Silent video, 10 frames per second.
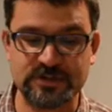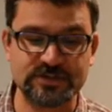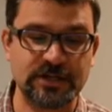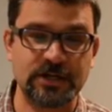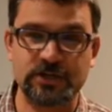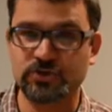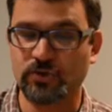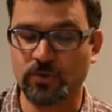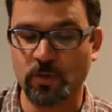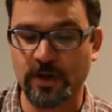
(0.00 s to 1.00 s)
is
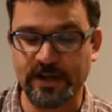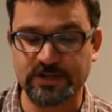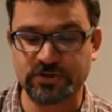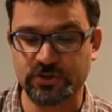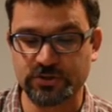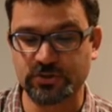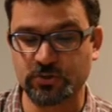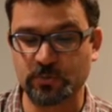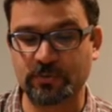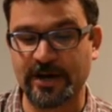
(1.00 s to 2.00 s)
turn 1 and turn
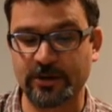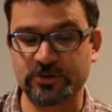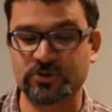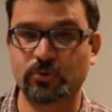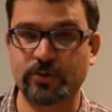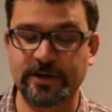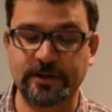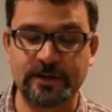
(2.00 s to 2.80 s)
2 prior to scoring.